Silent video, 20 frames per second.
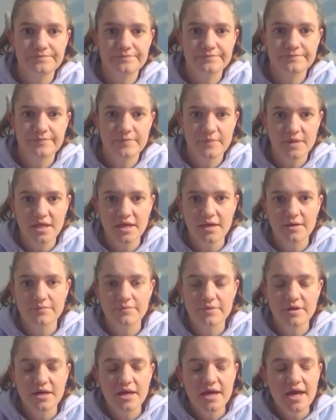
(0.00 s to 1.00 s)
Yeah.
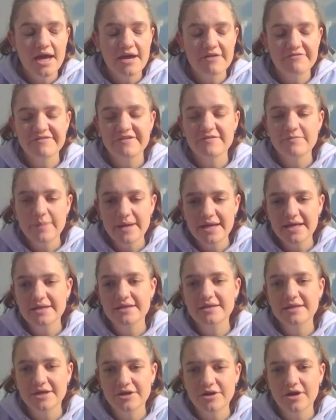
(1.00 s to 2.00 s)
If they peed
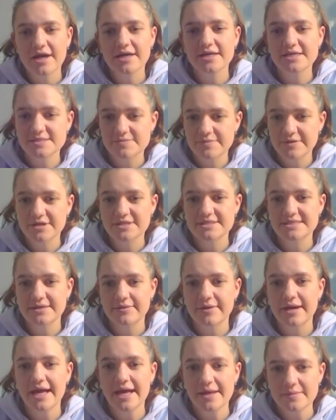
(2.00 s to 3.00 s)
in their crate, it's because they
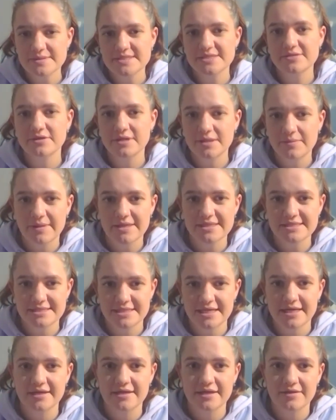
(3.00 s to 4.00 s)
were absolutely
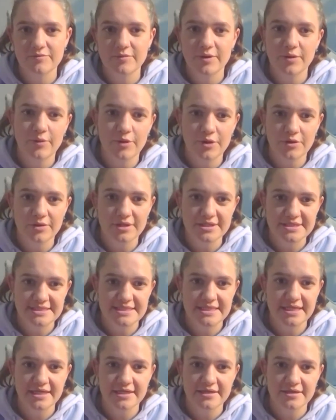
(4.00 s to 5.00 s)
busting and we weren't
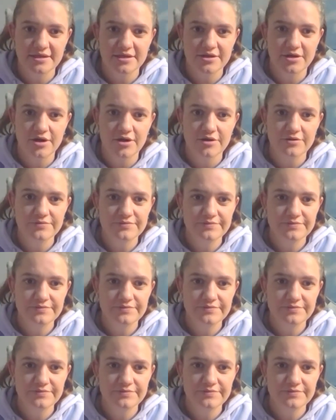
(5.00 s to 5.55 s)
listening, you know?